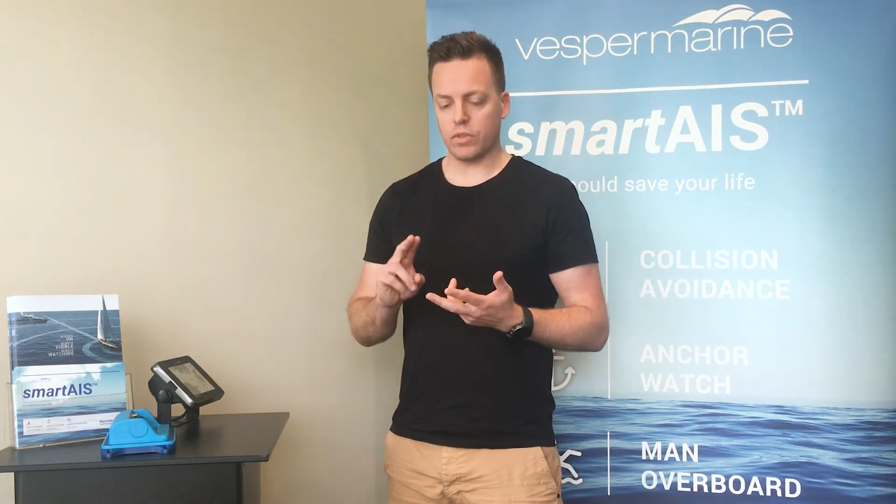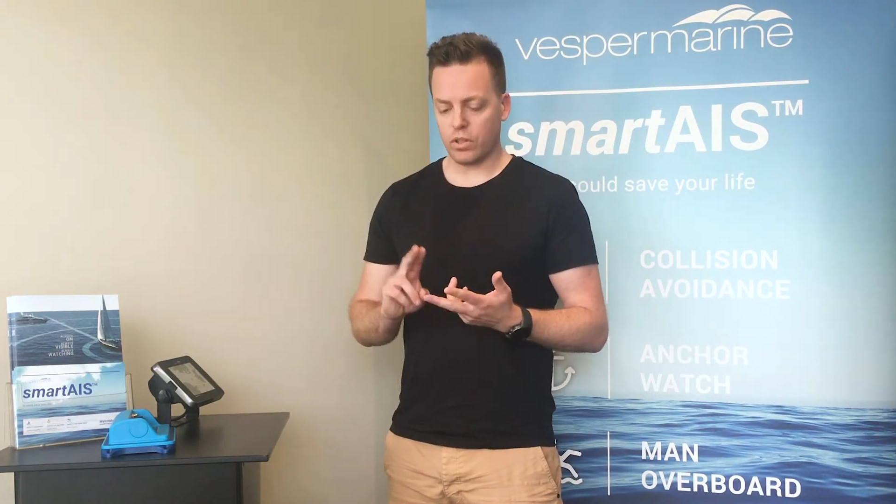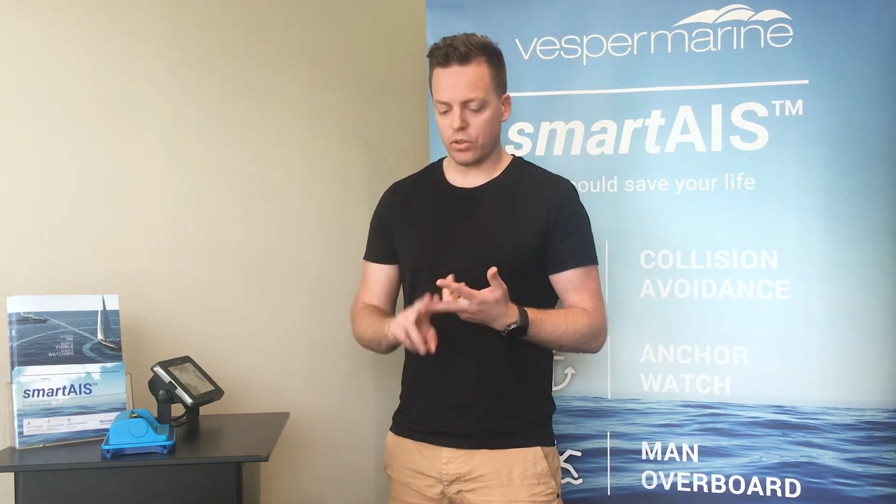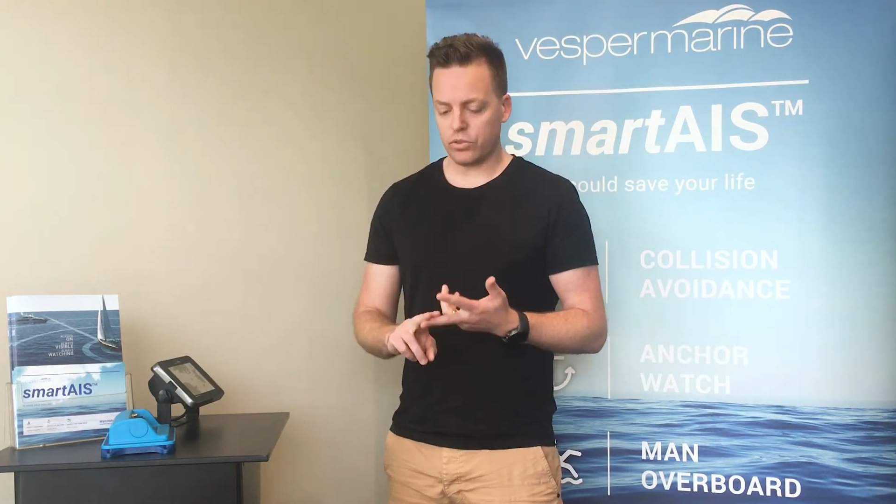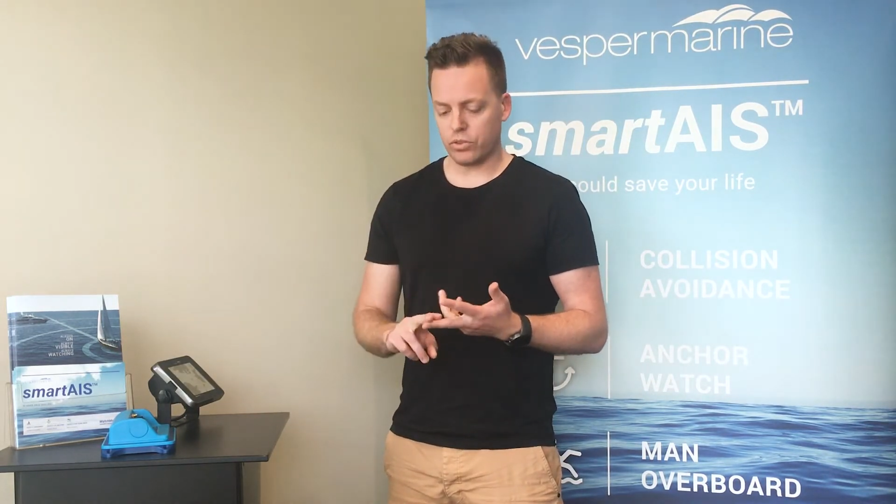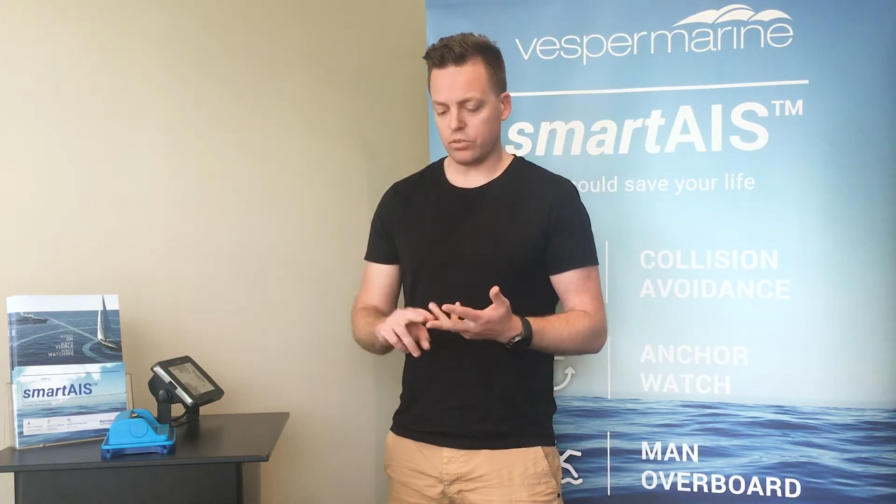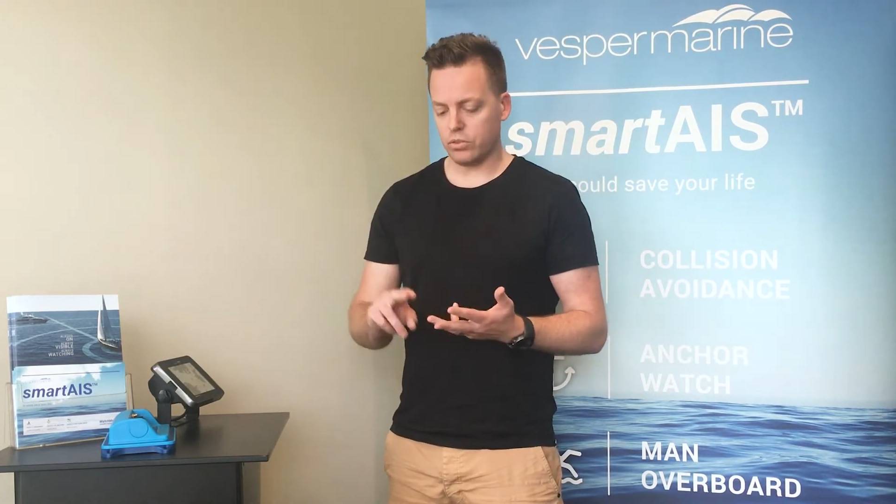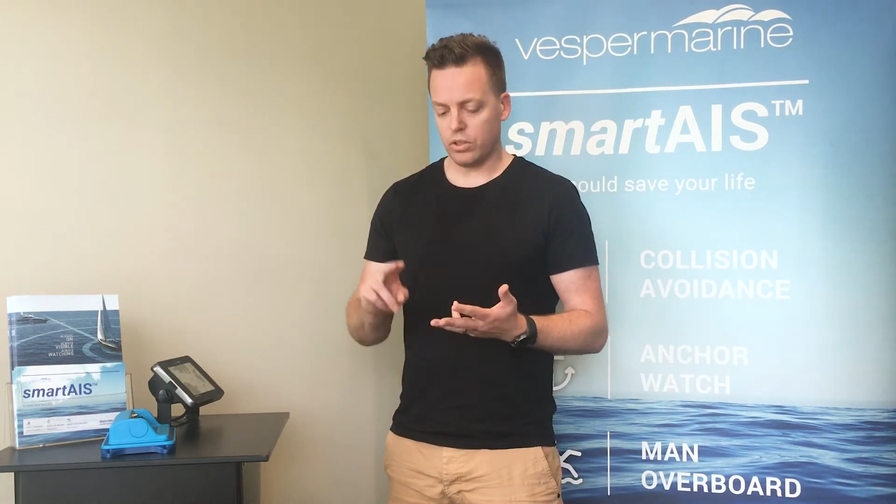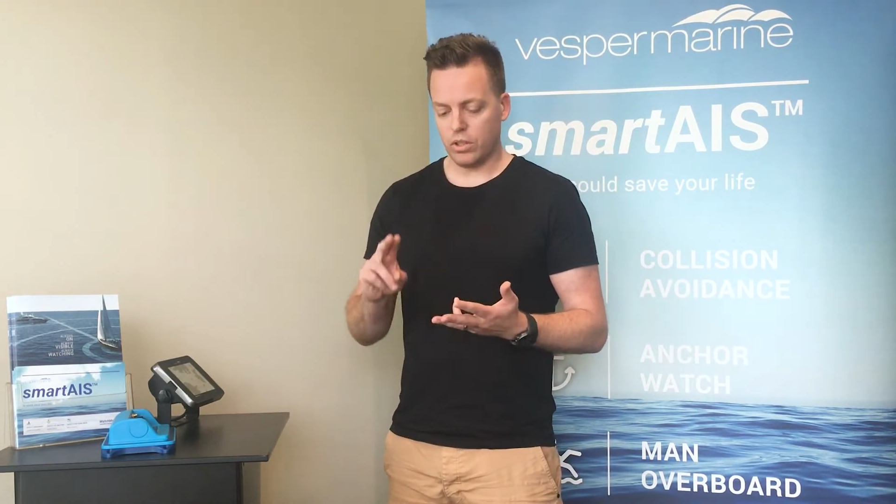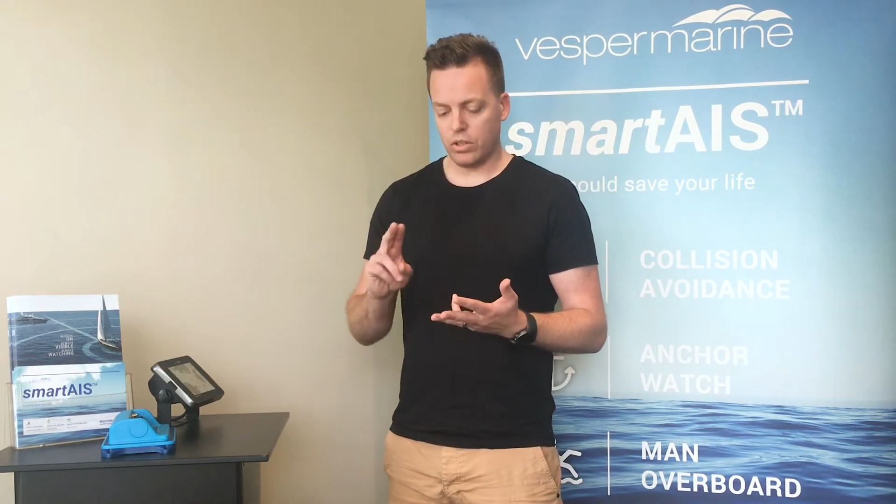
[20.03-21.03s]

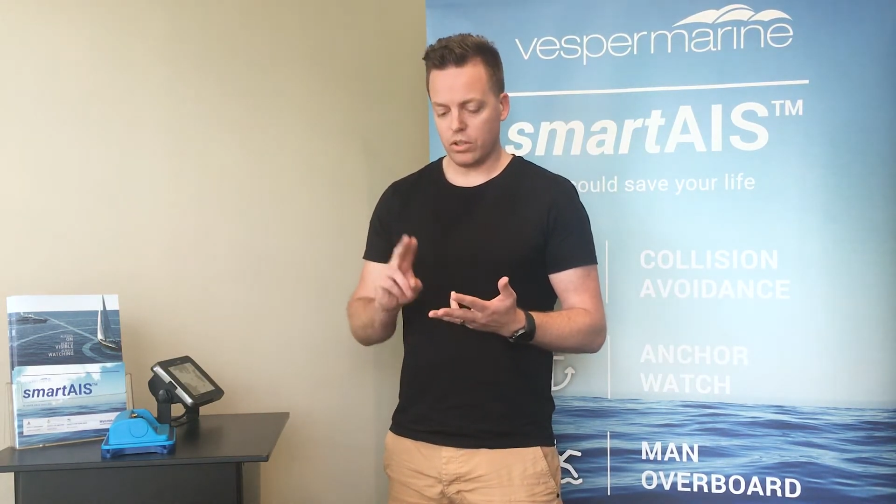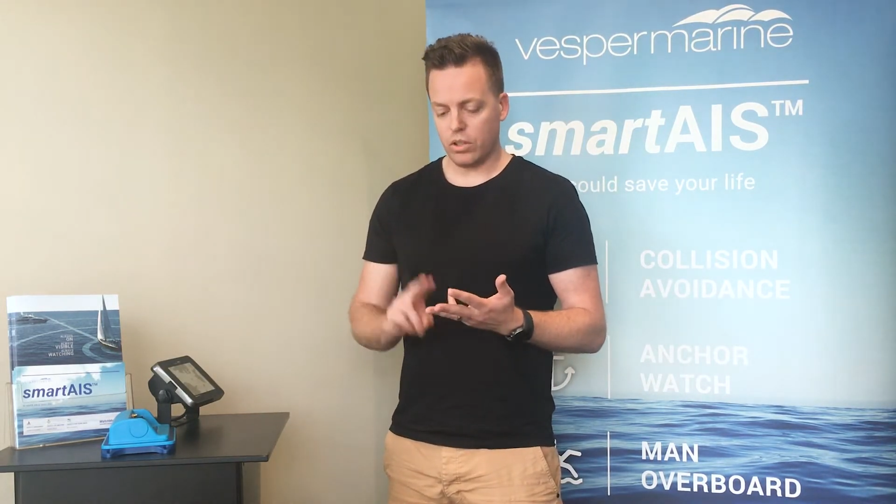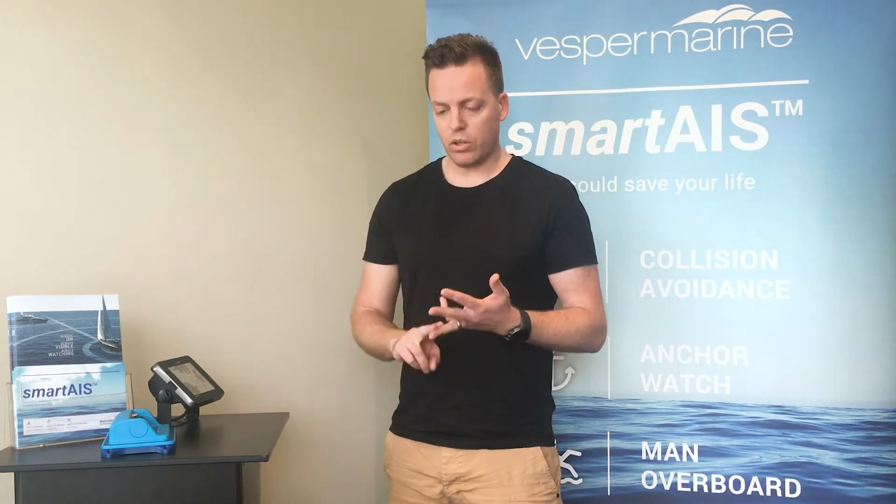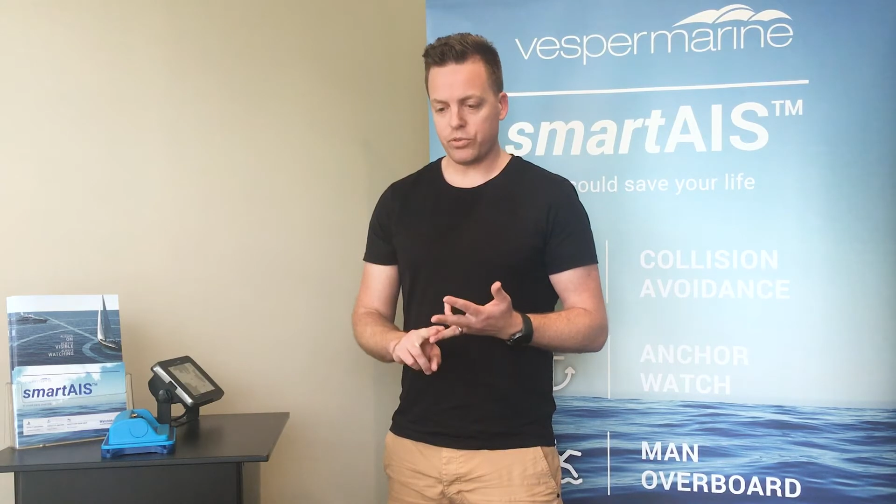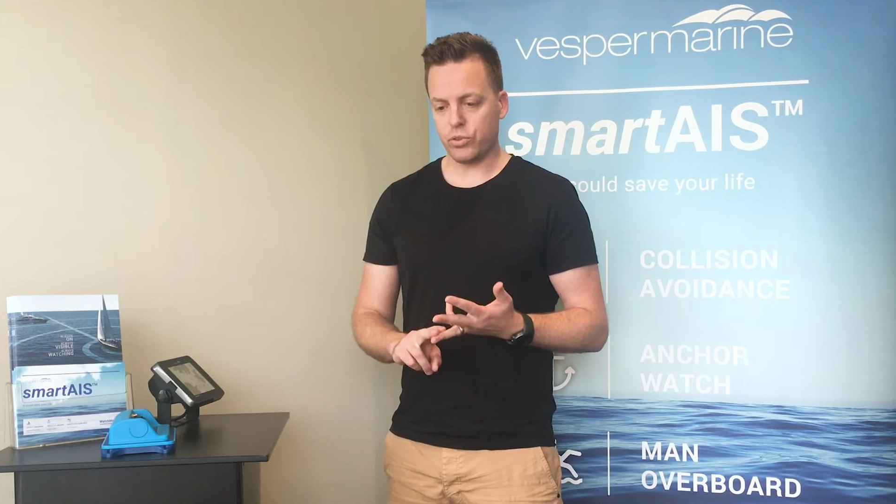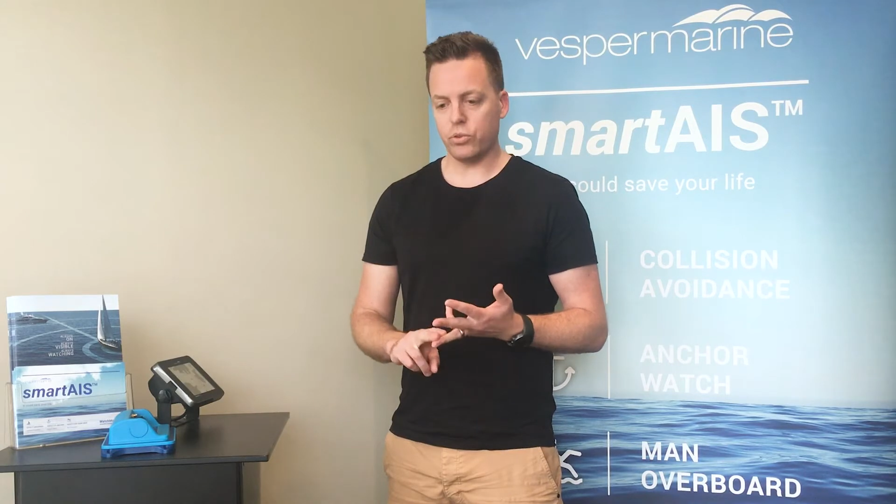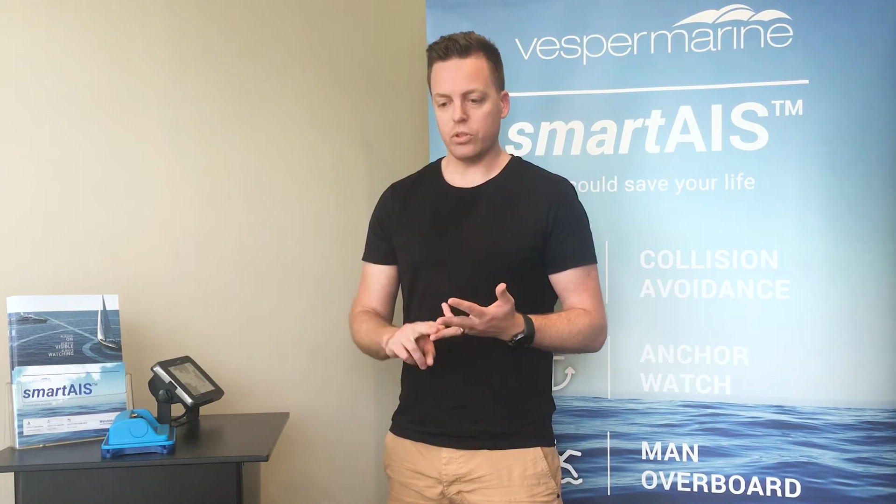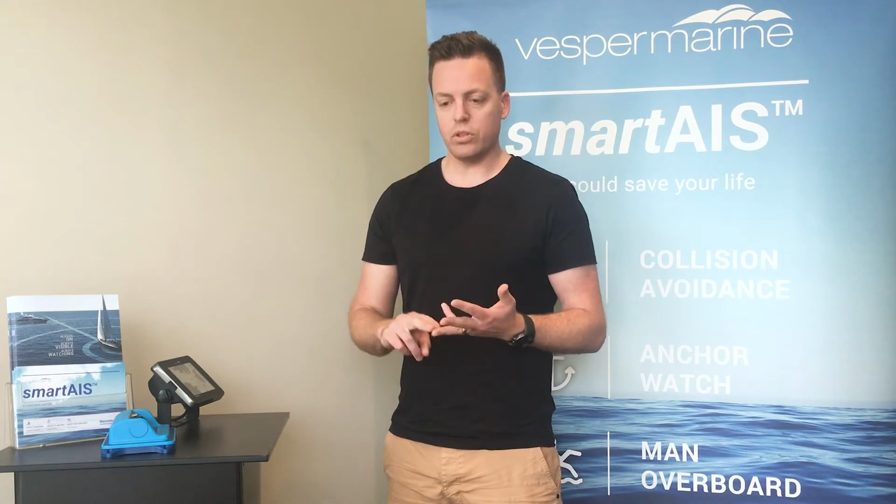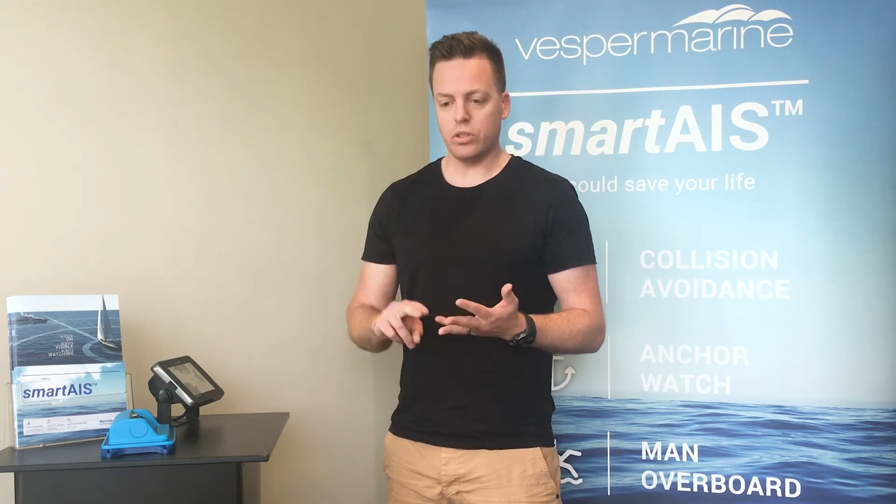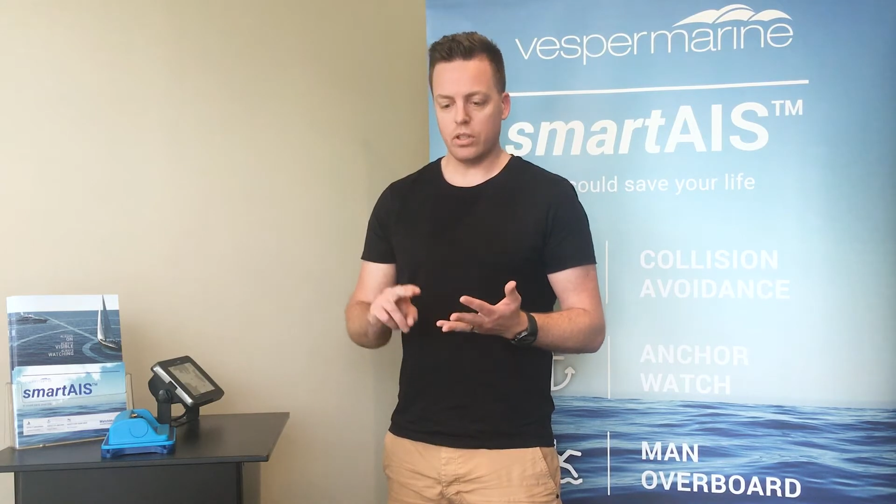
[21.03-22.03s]
coastal,
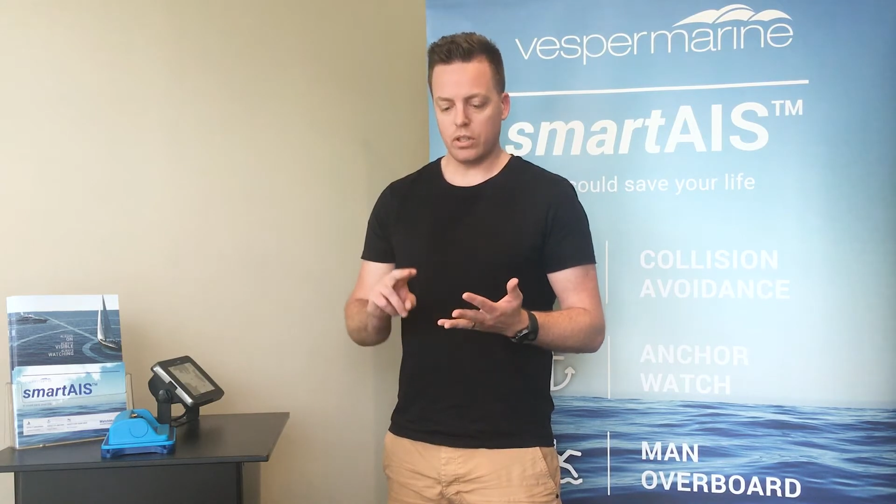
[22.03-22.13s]
offshore,